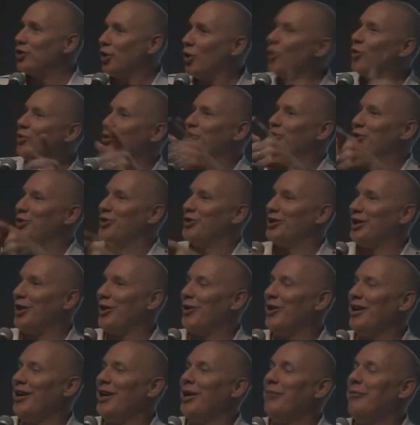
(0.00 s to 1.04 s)
told you so.
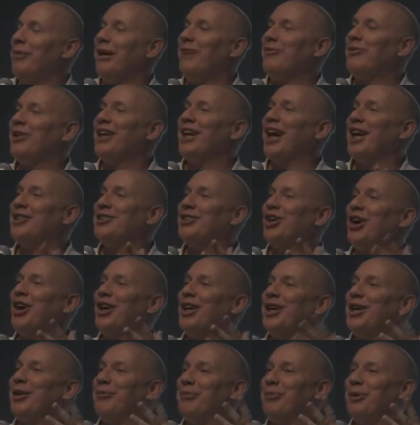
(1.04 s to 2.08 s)
But we're not
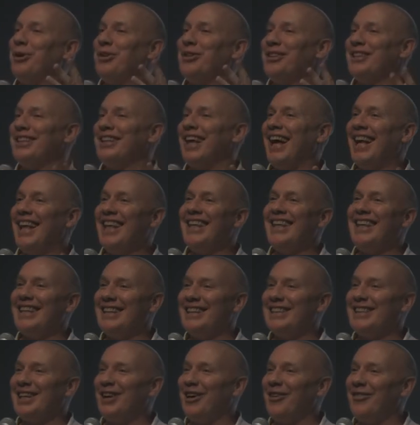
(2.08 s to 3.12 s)
talking the personality
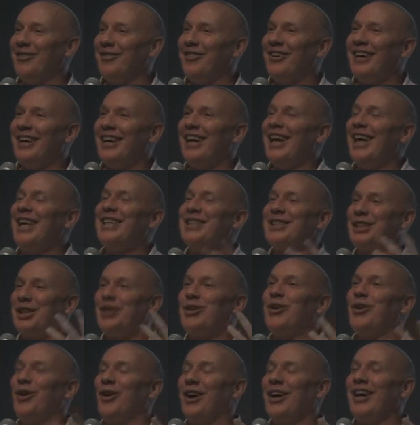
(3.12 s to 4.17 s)
self is the
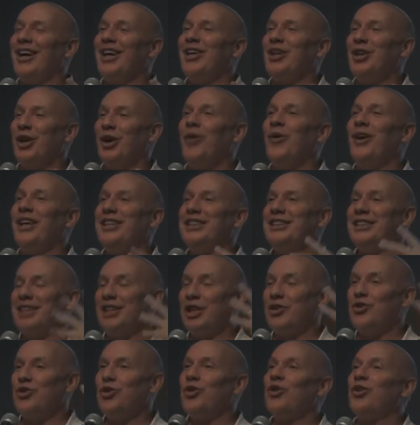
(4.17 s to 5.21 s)
goal. You know, it's,
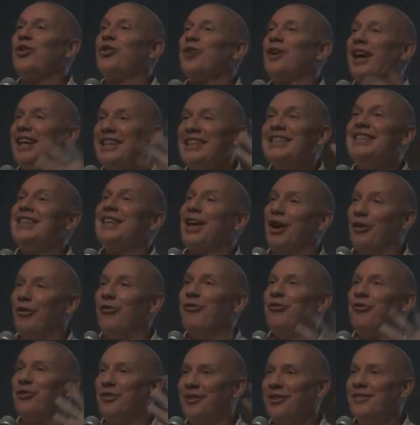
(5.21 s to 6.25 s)
it's your Christ
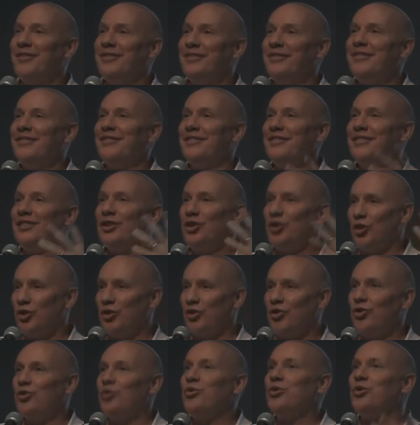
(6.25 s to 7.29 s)
self.
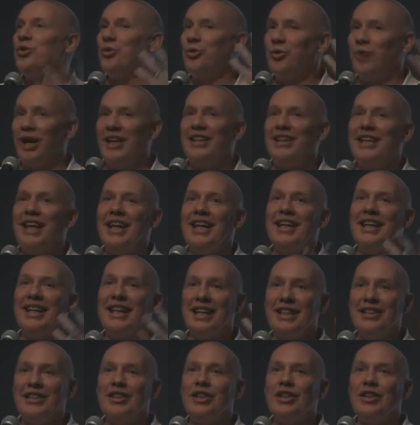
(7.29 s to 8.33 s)
Your true
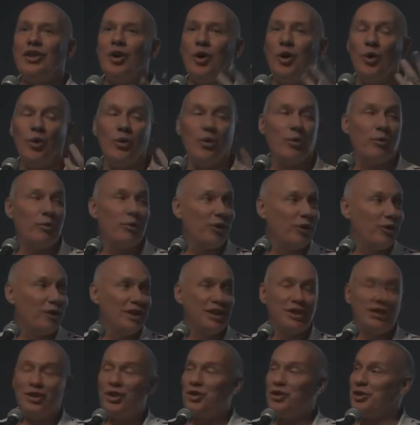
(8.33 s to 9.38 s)
identity is the goal the world
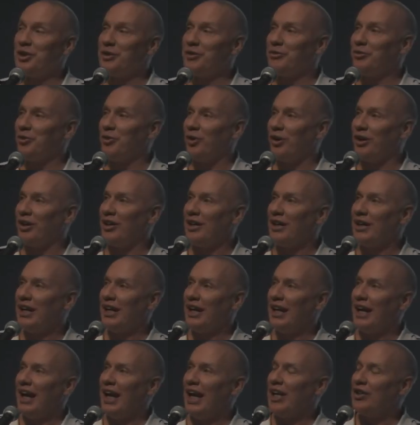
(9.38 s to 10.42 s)
is searching for.
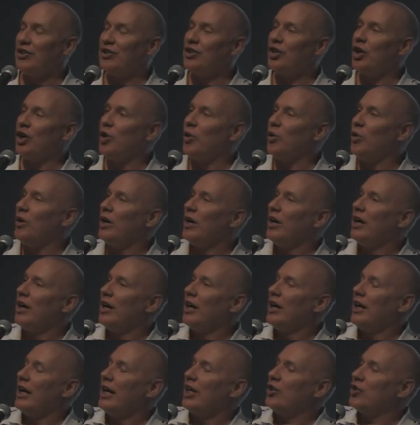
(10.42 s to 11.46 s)
And so
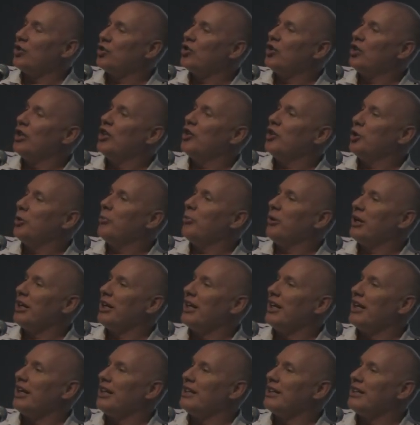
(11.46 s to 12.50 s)
it's good that you're
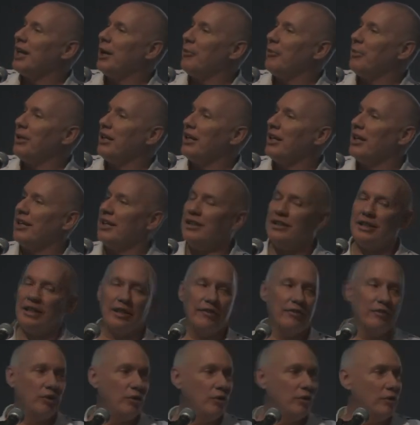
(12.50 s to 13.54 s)
bringing this up, because
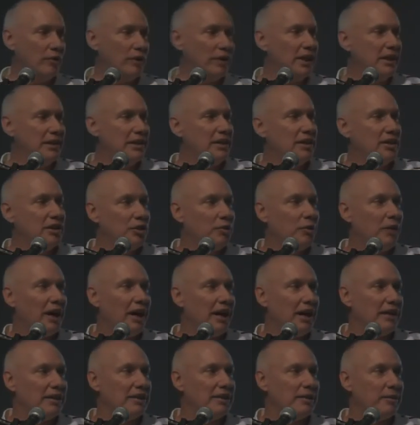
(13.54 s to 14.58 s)
if you listen to
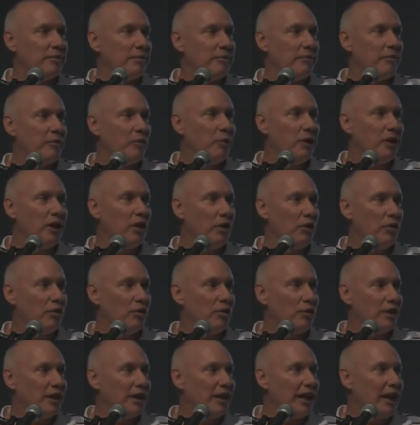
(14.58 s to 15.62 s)
us, we go
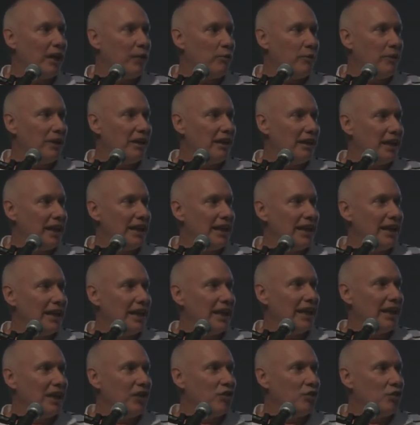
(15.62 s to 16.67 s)
through the day, we link
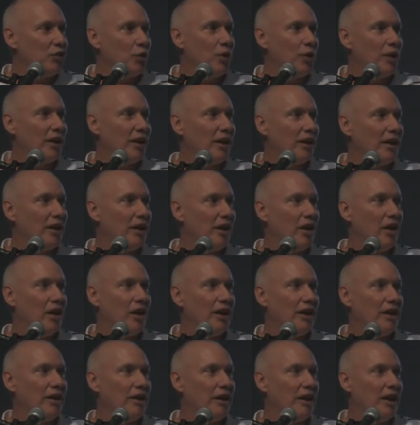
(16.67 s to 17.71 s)
in and join
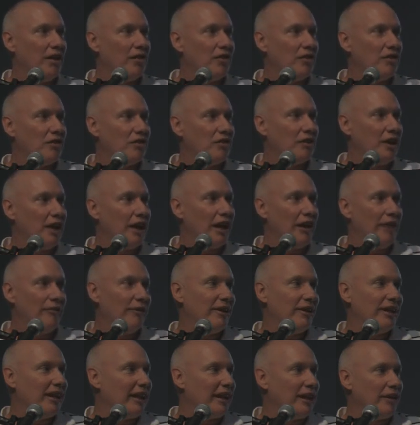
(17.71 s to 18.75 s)
on
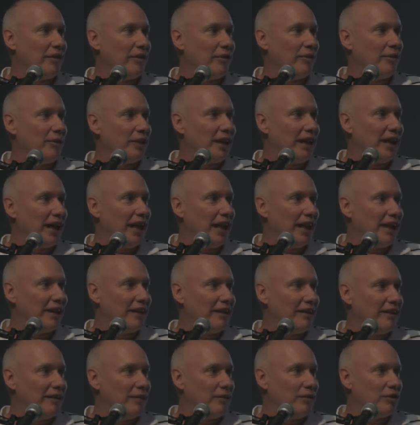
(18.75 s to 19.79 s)
everything through the day.
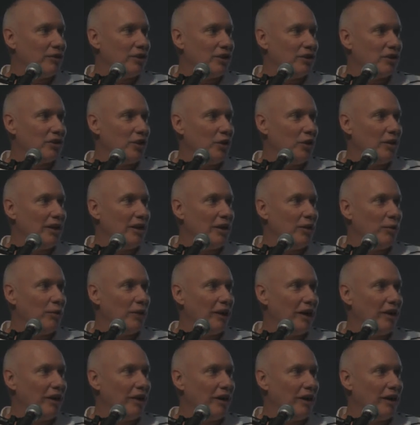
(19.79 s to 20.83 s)
We're just totally
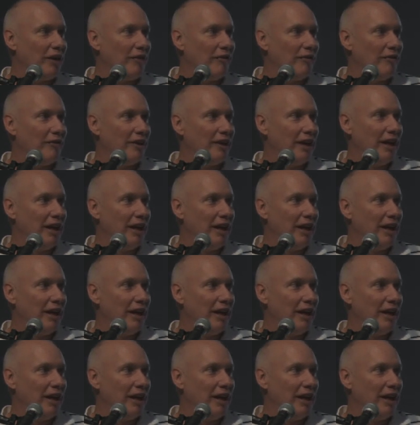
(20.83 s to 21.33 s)
aware of